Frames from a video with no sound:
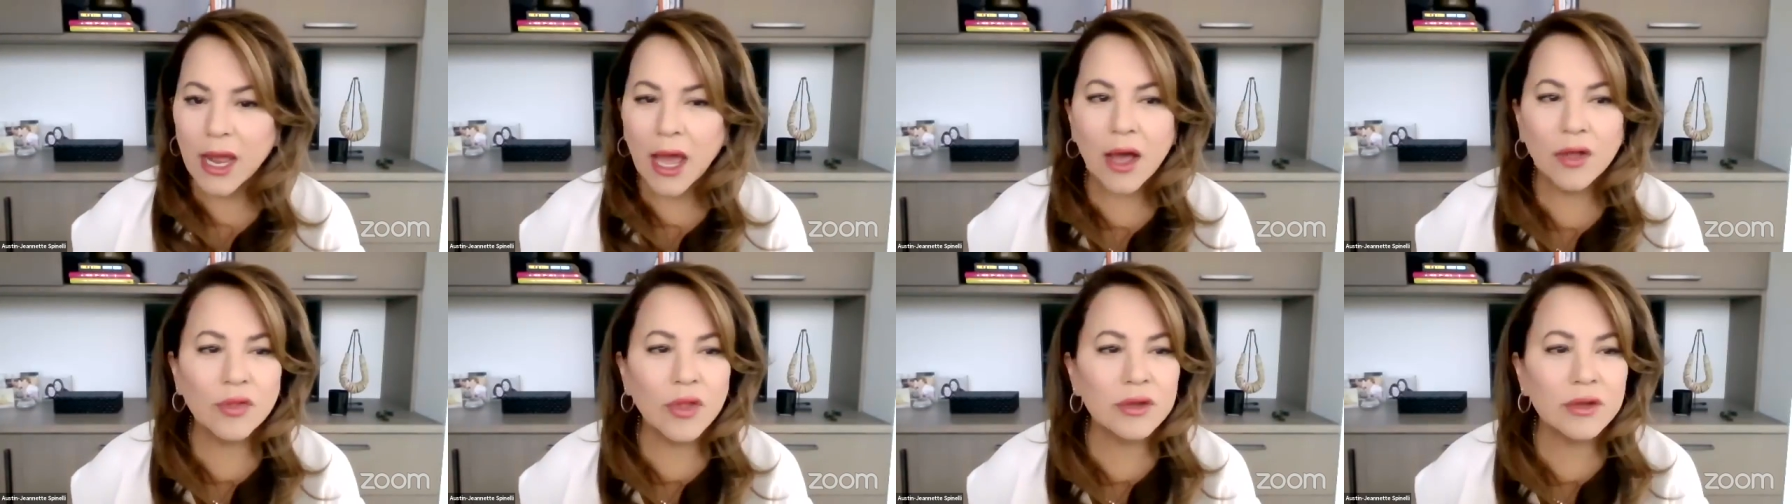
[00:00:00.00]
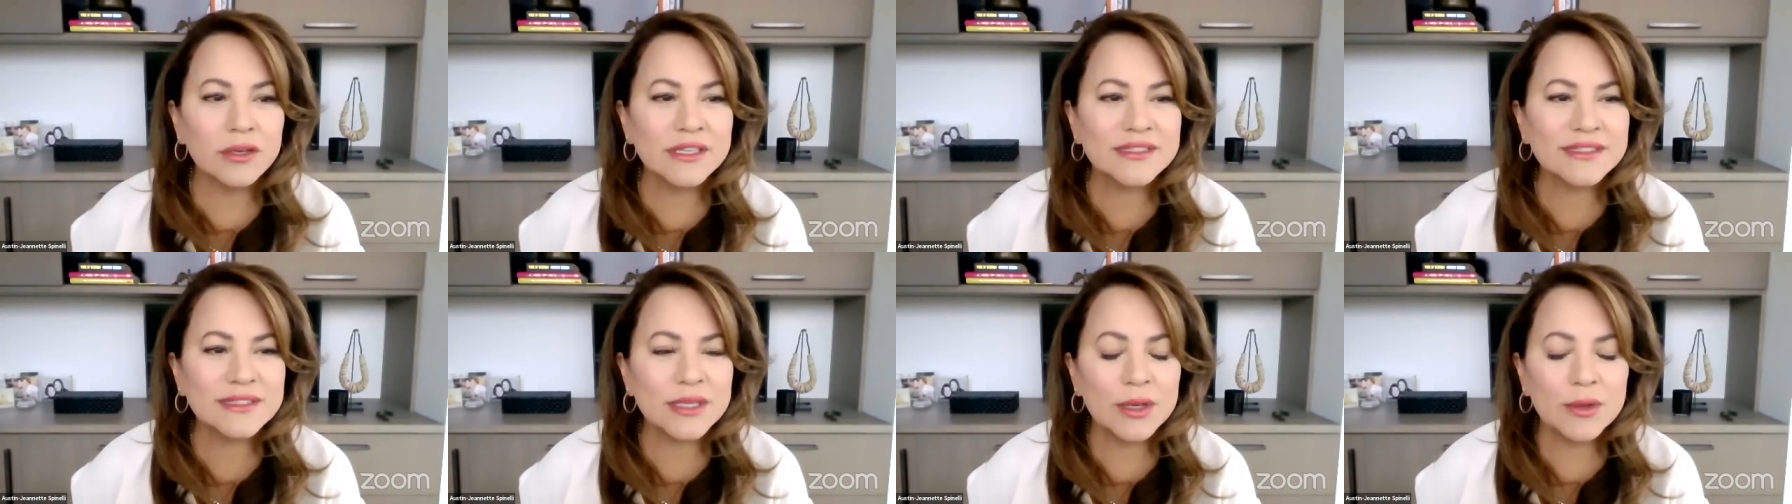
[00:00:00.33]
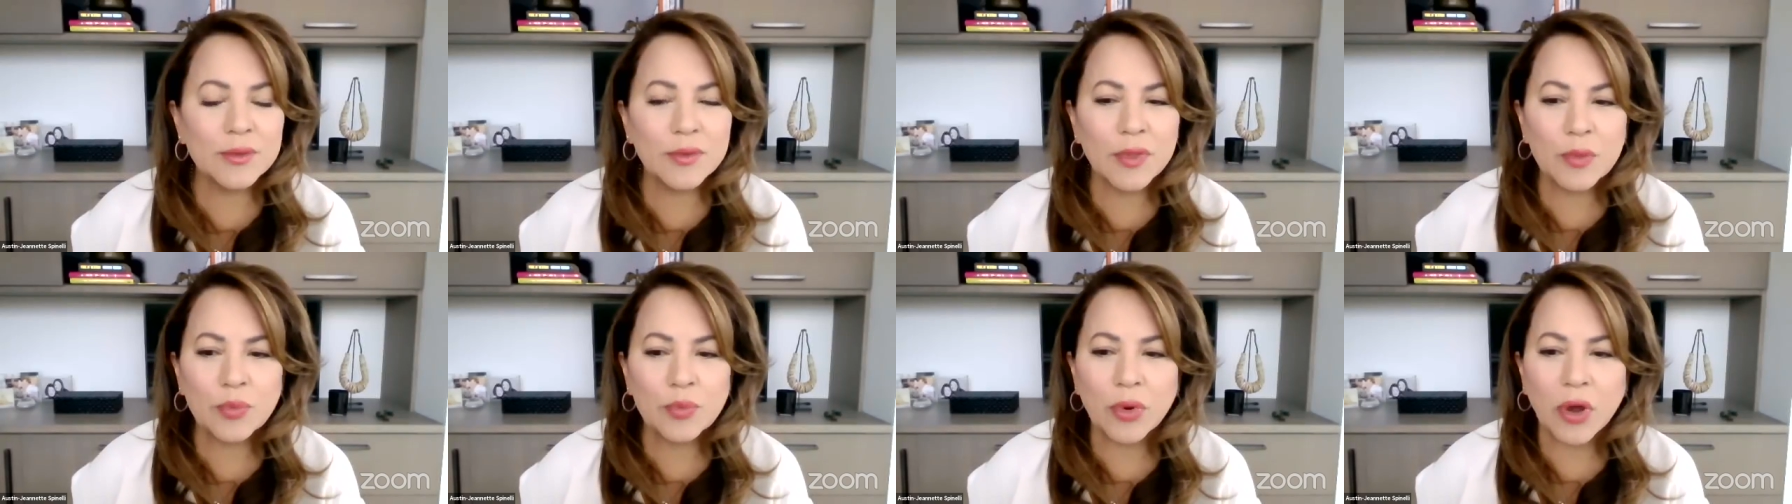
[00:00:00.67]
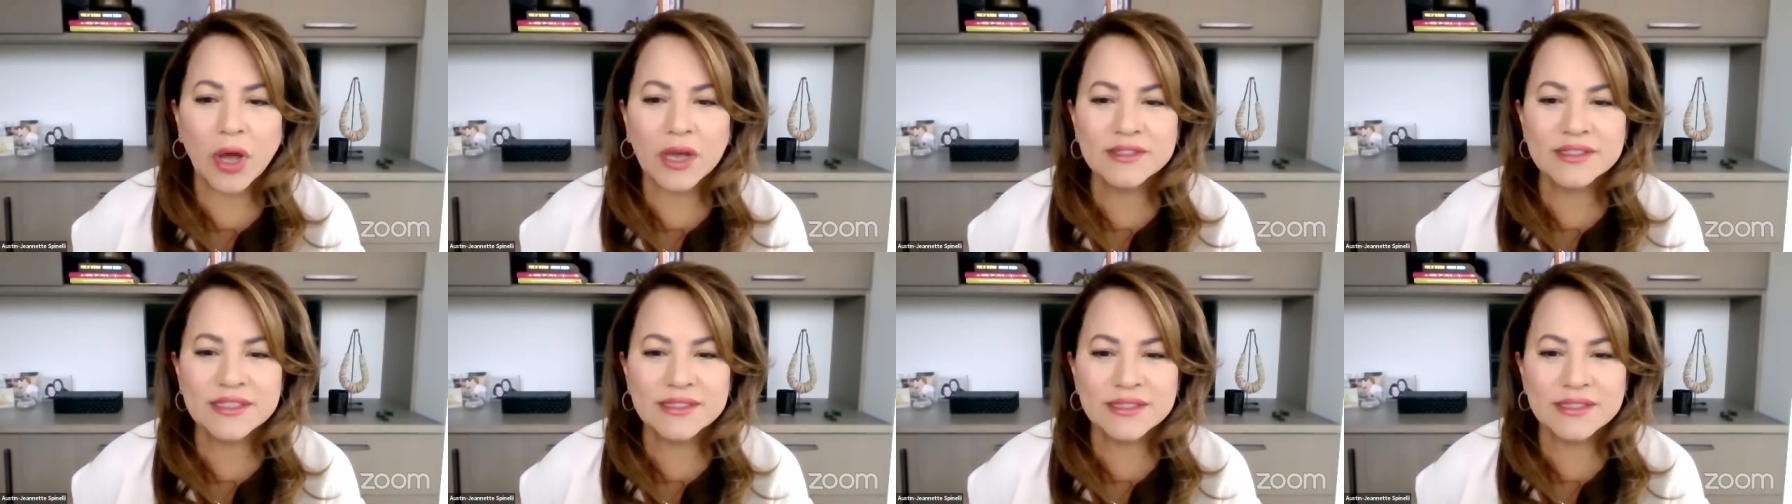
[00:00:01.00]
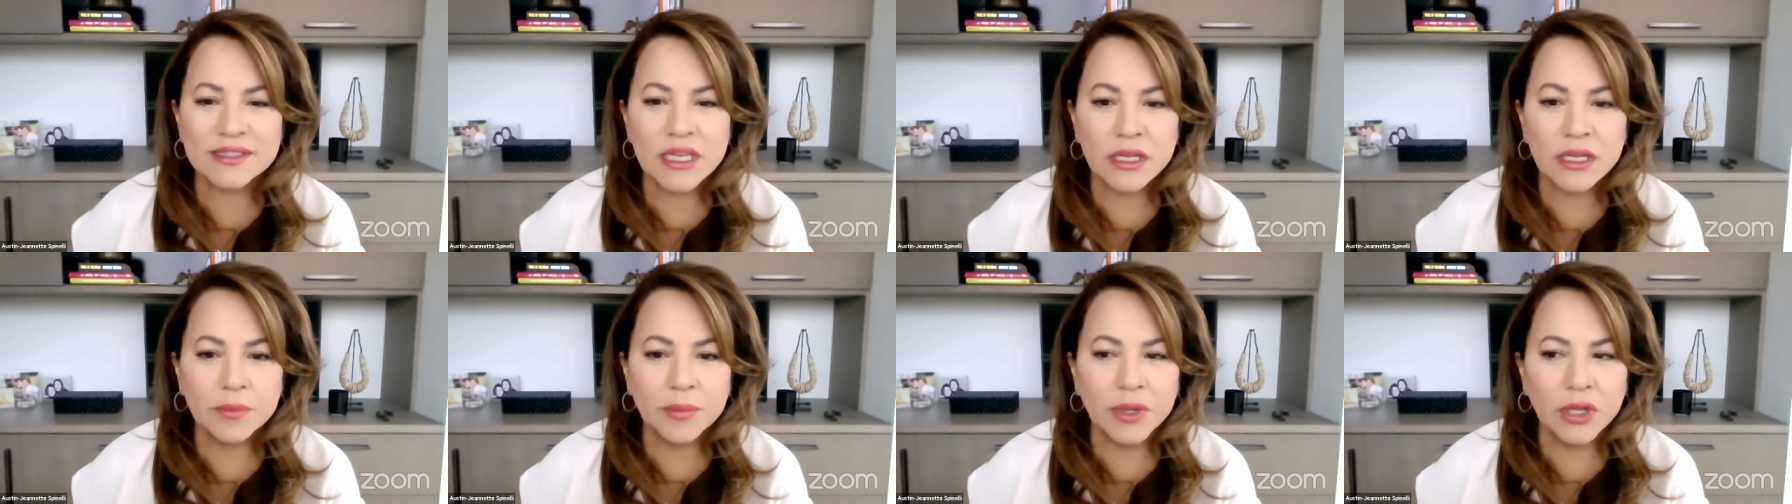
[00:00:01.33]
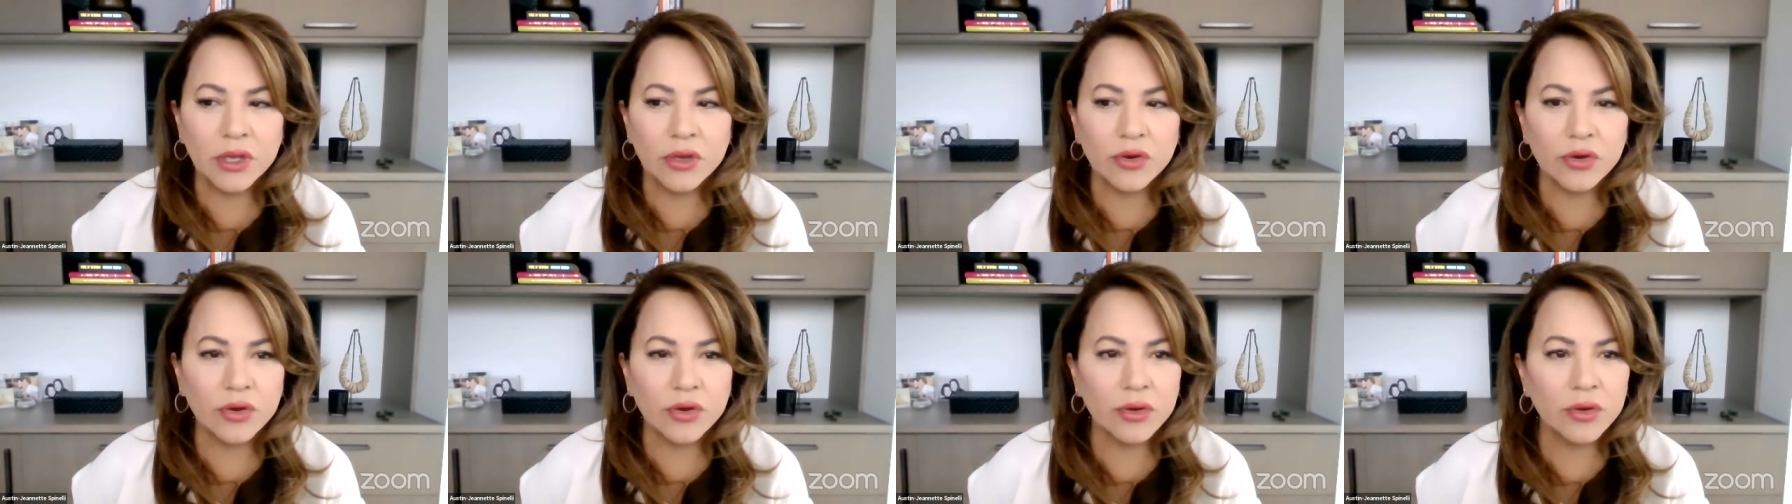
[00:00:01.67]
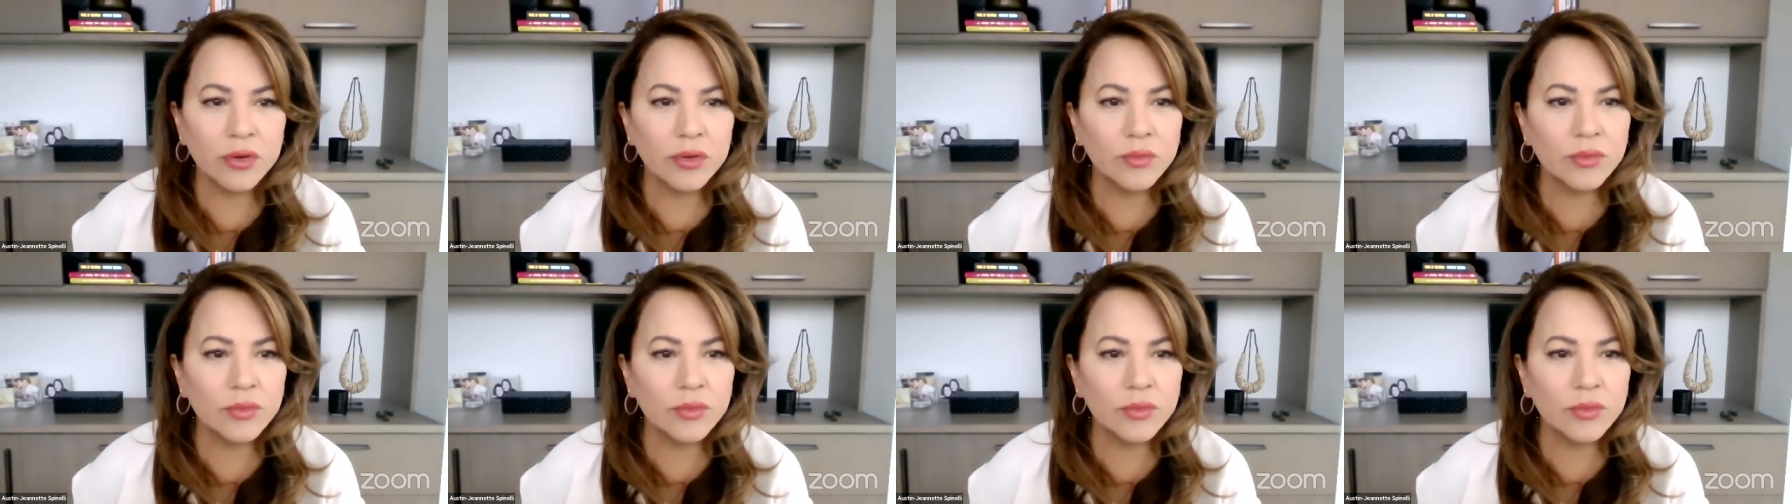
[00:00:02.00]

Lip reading: How long does the process take, Peter,